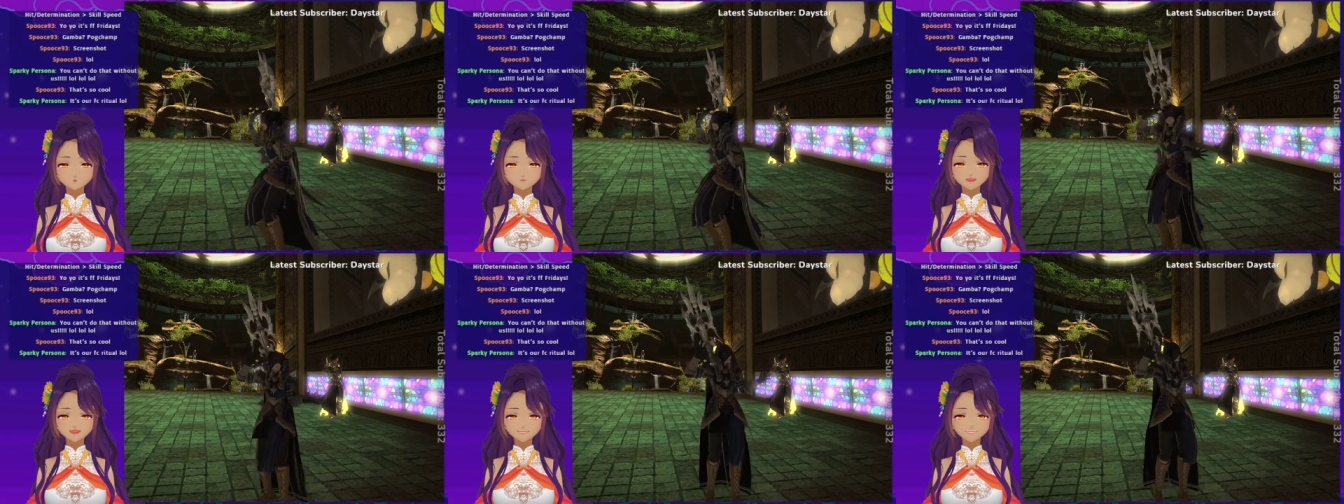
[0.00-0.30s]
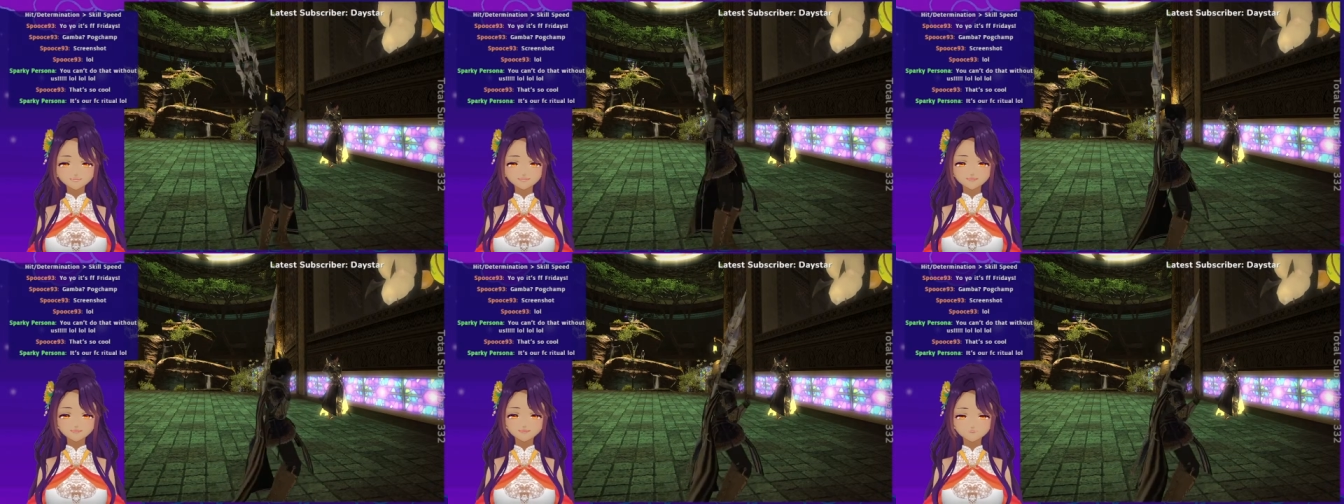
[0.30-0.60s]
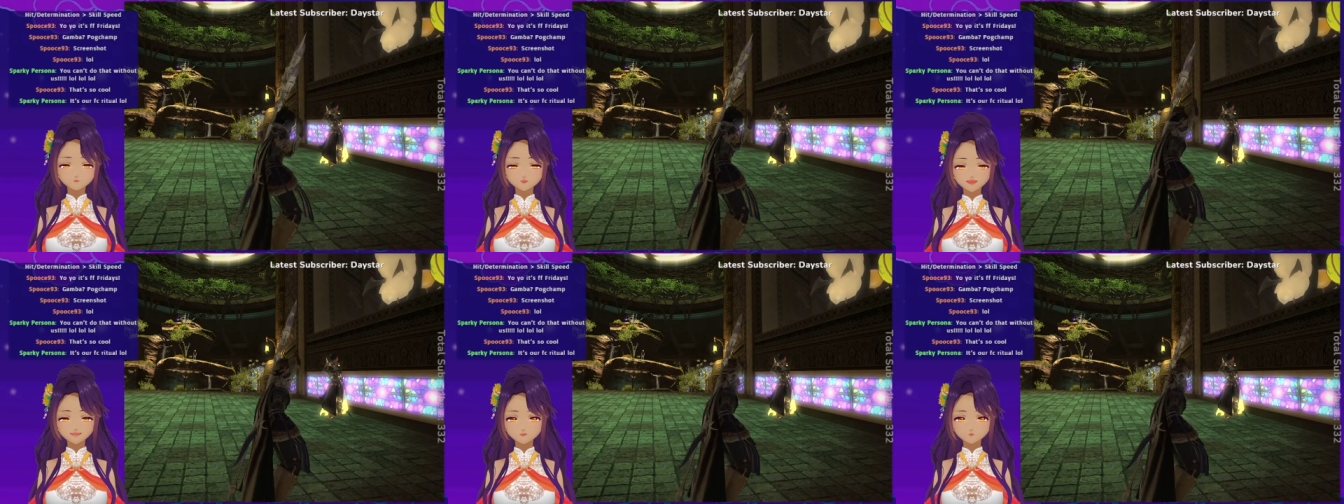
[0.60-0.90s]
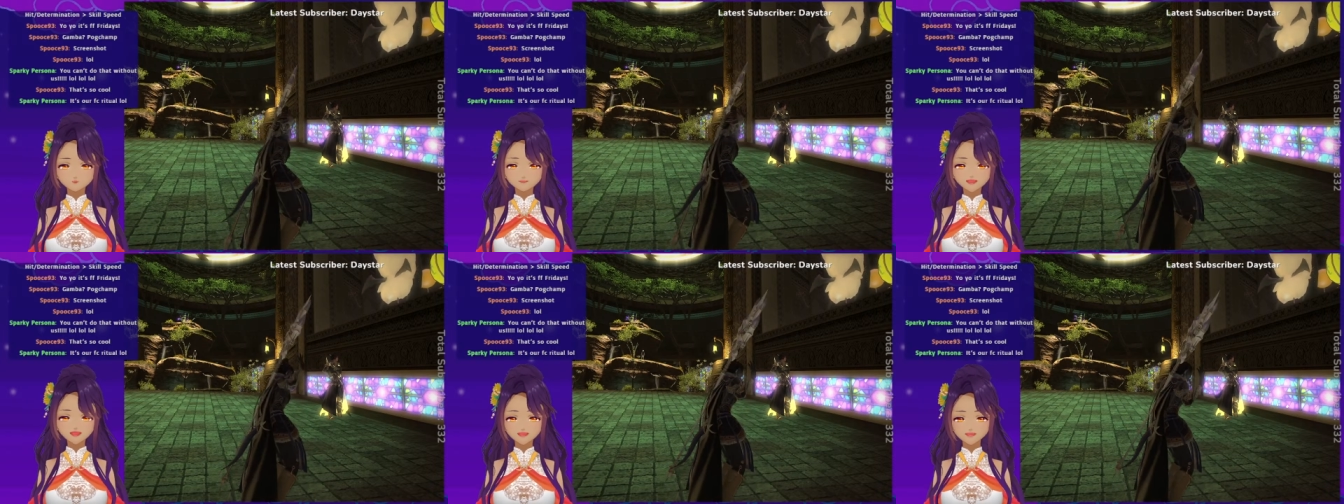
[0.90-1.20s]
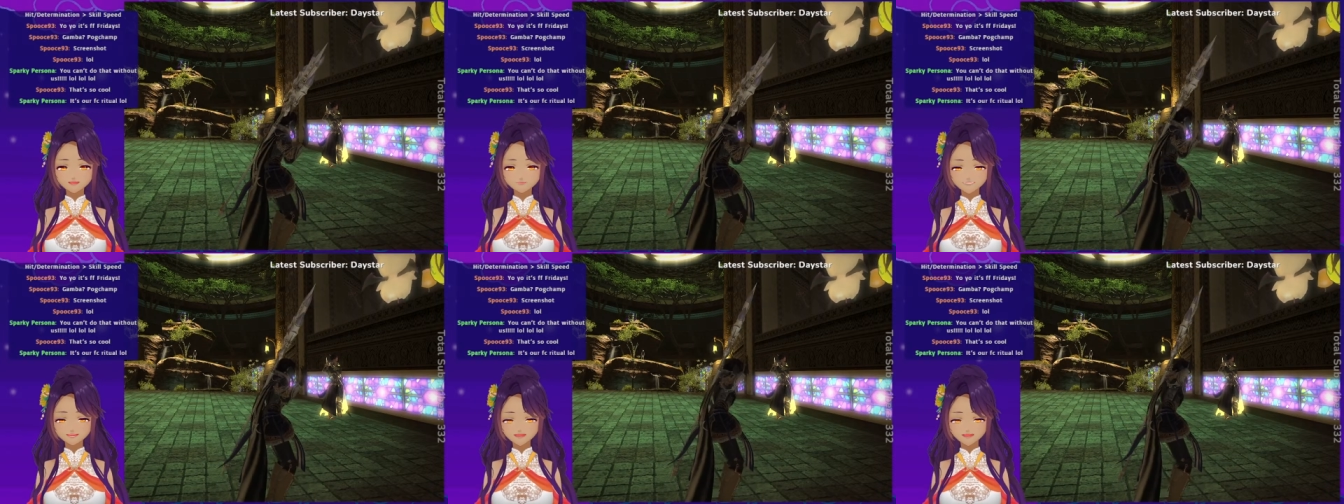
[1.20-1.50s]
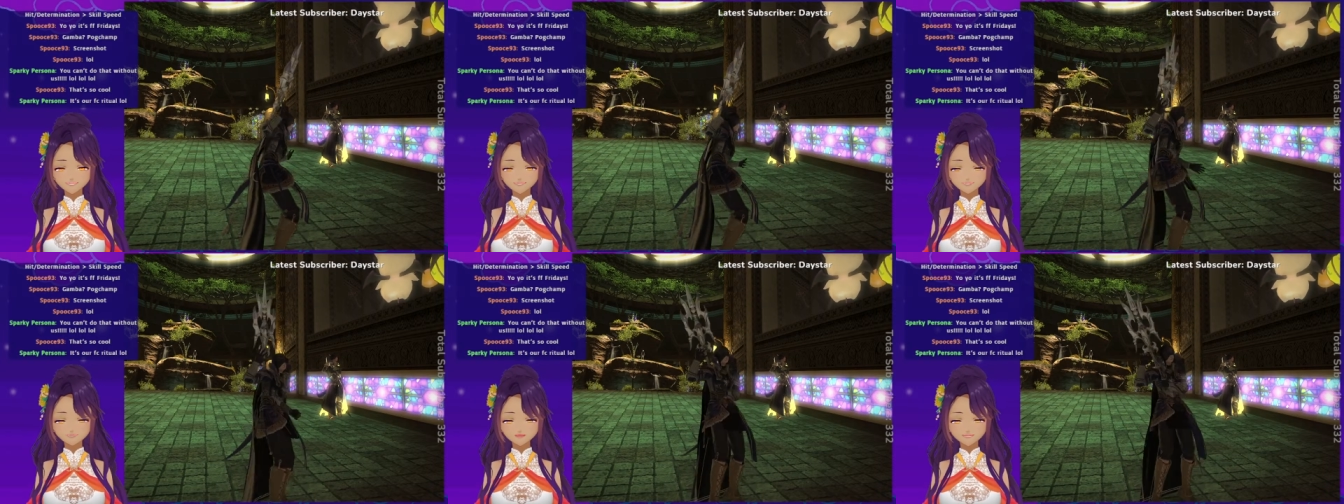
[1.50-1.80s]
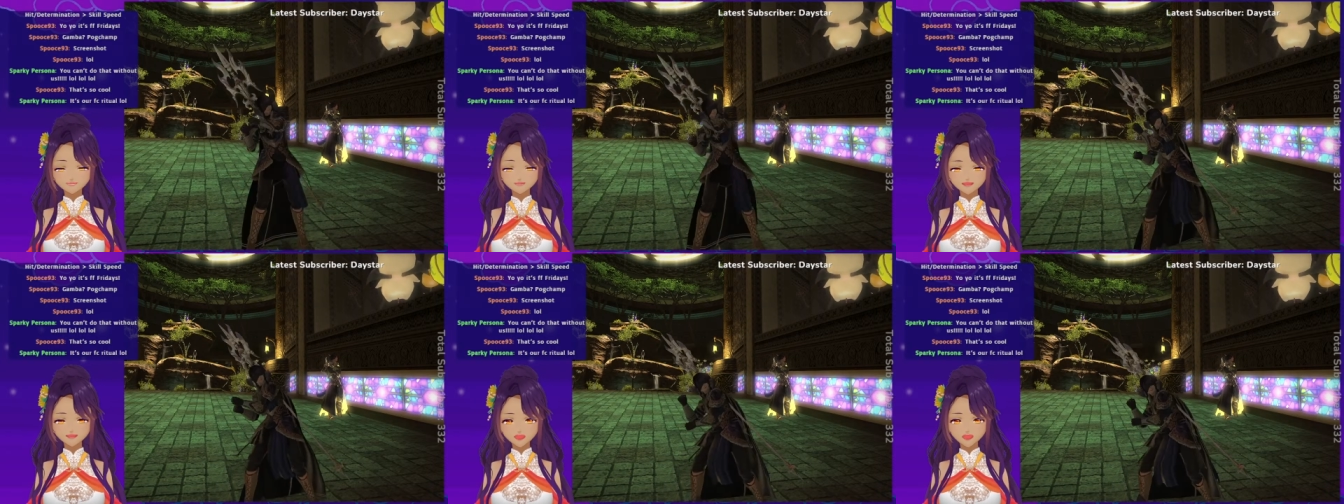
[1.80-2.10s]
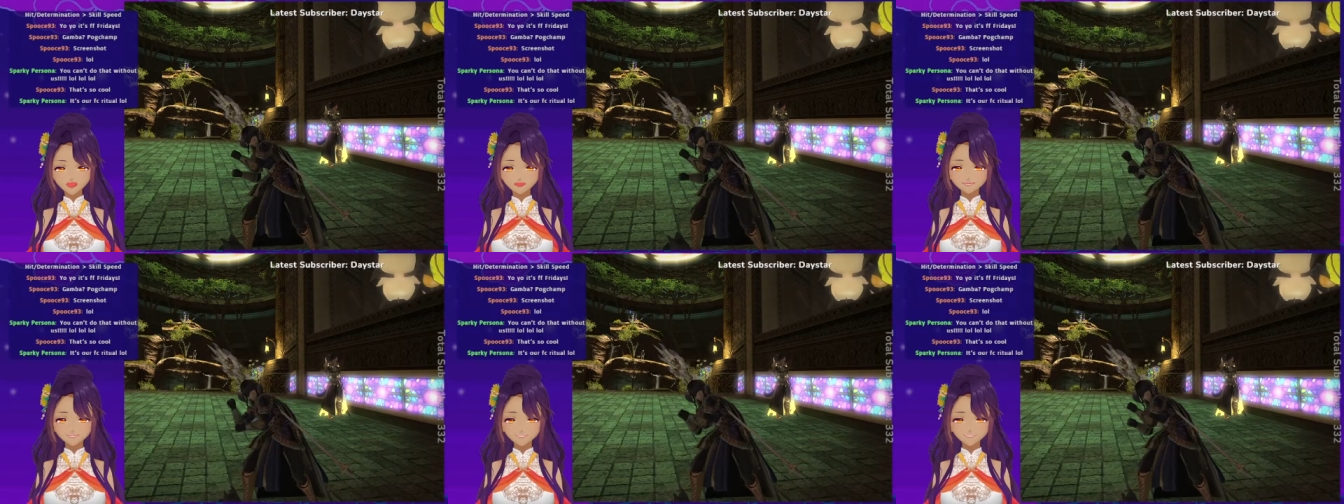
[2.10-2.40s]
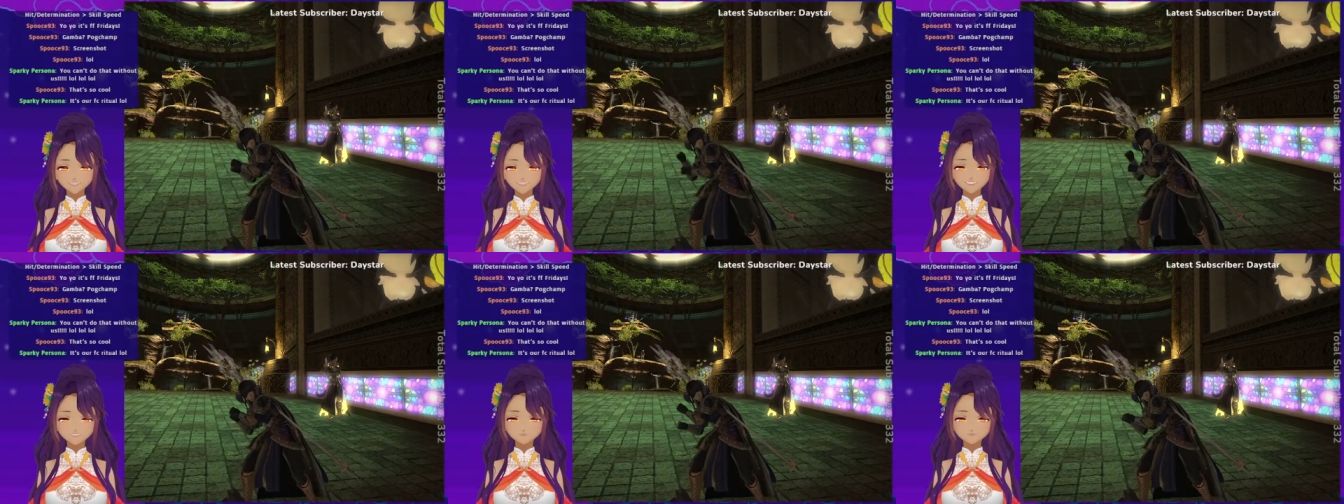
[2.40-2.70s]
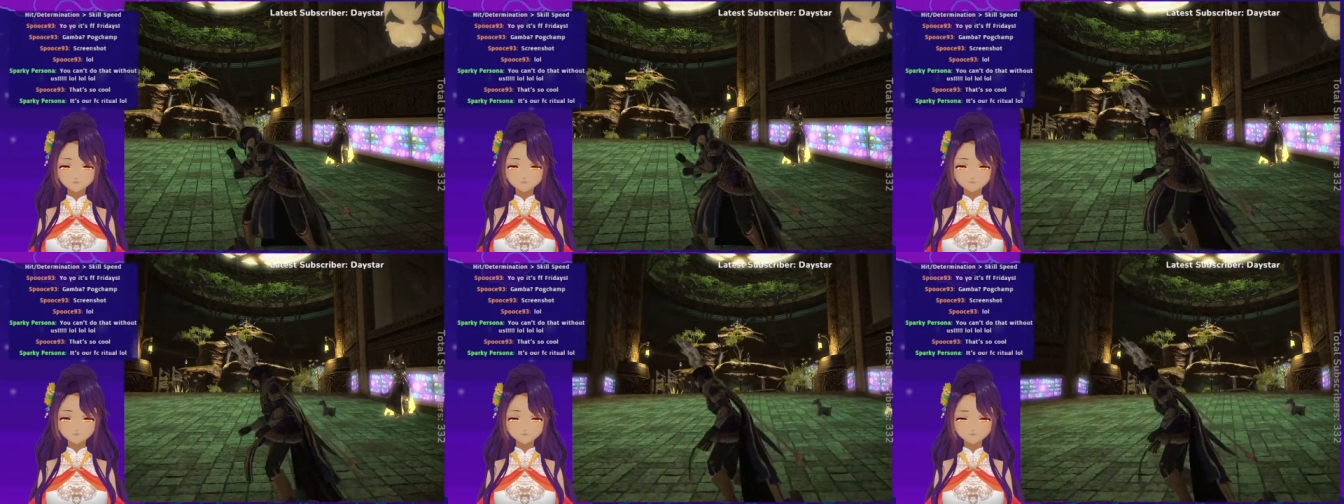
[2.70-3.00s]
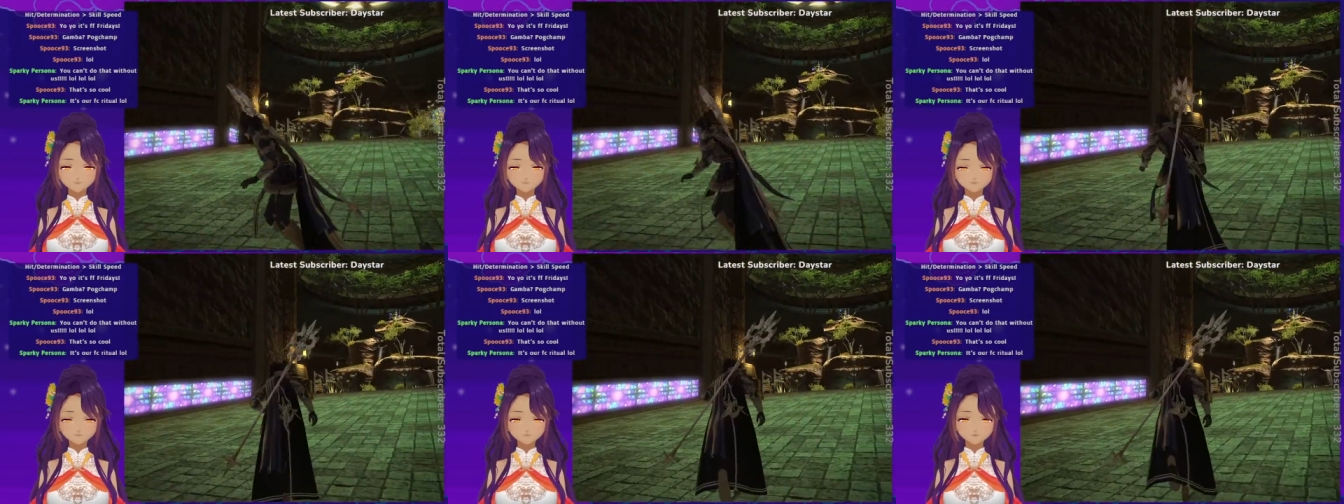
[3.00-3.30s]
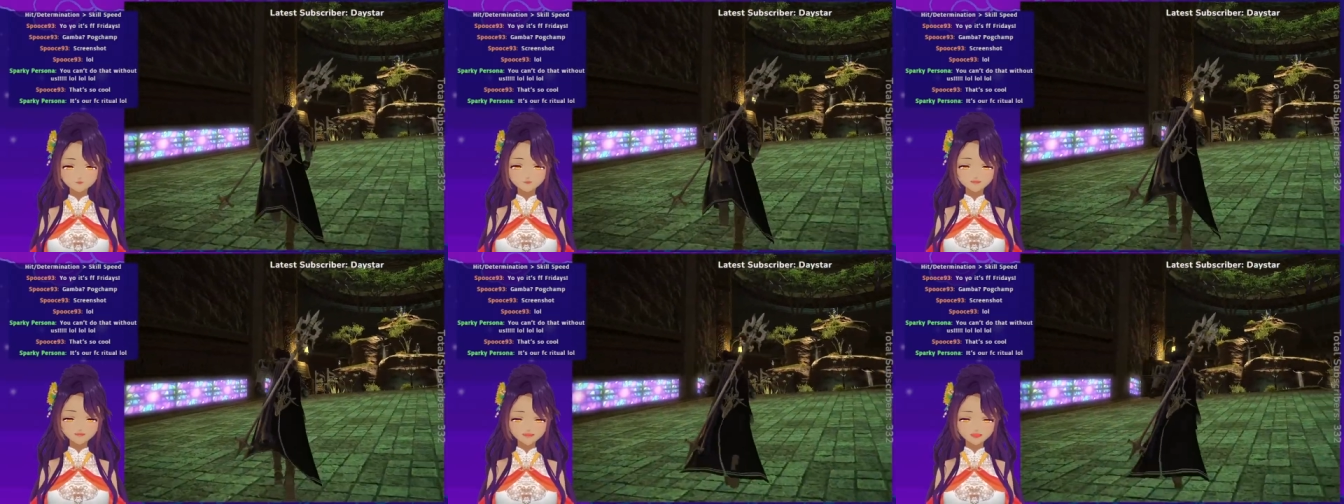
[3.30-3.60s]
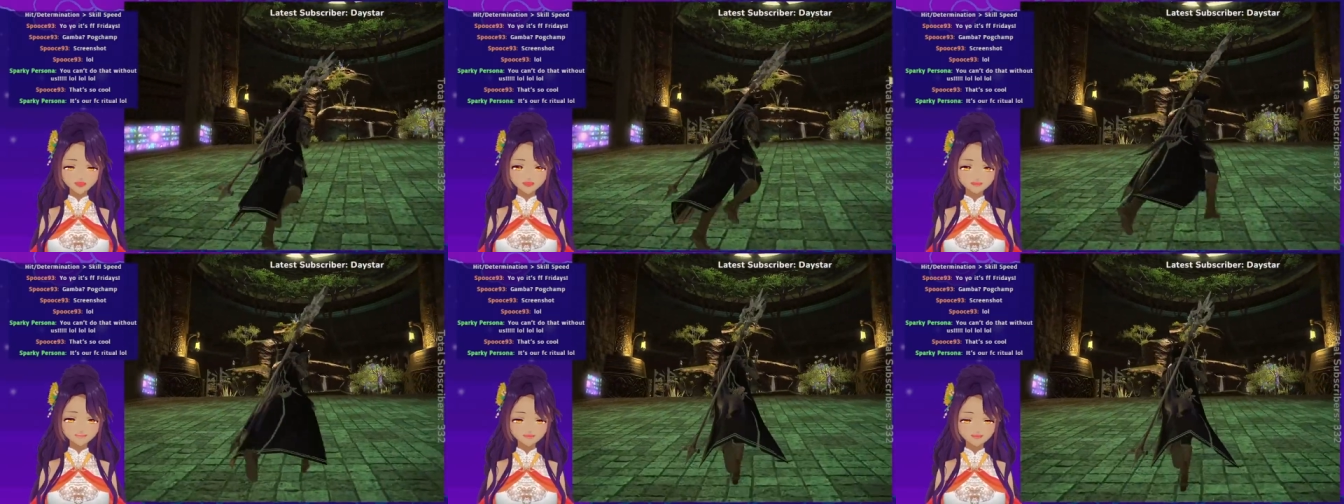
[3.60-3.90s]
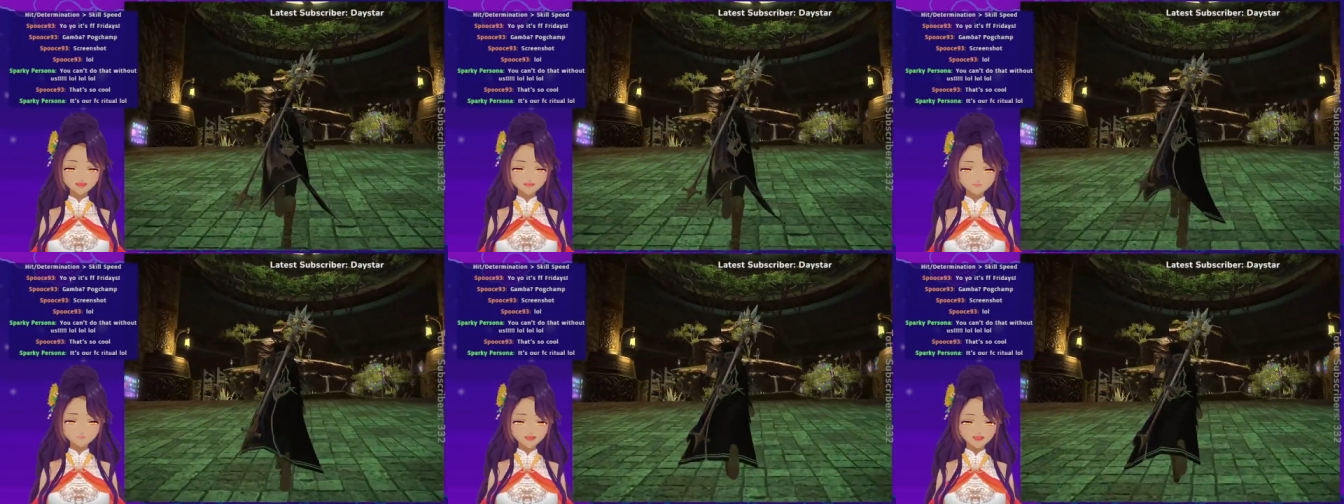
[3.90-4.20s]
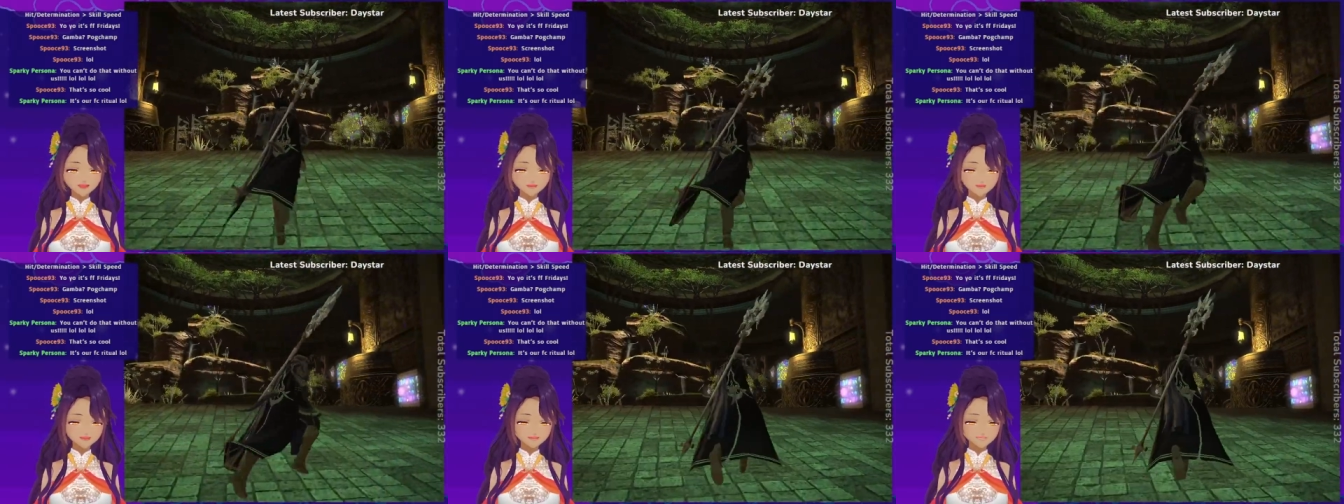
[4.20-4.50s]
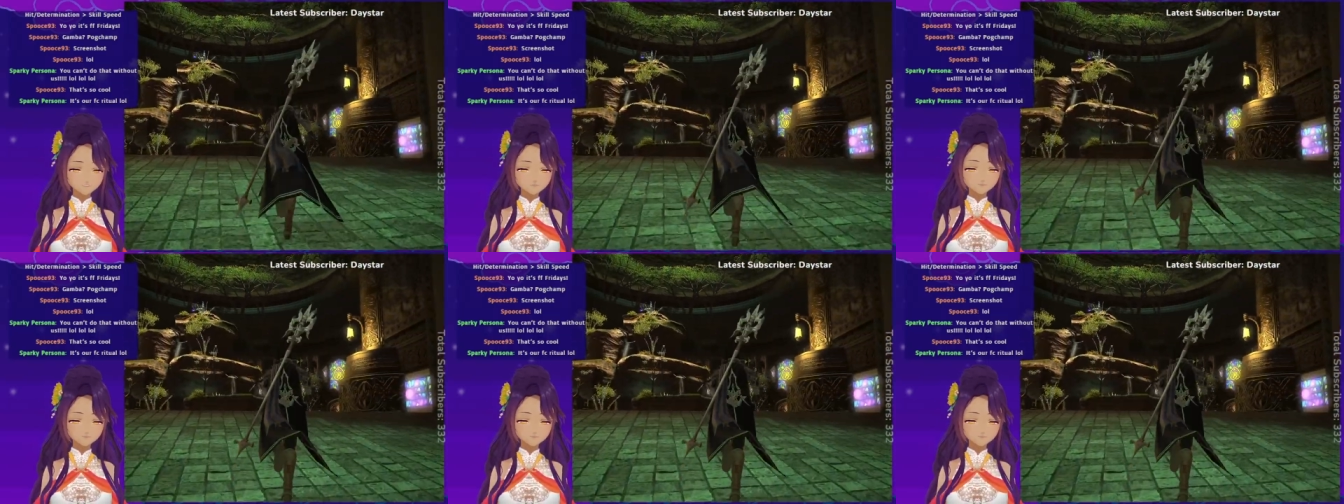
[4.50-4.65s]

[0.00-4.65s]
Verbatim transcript: get the new lottery ticket, and then we go away. And then we go back to fighting.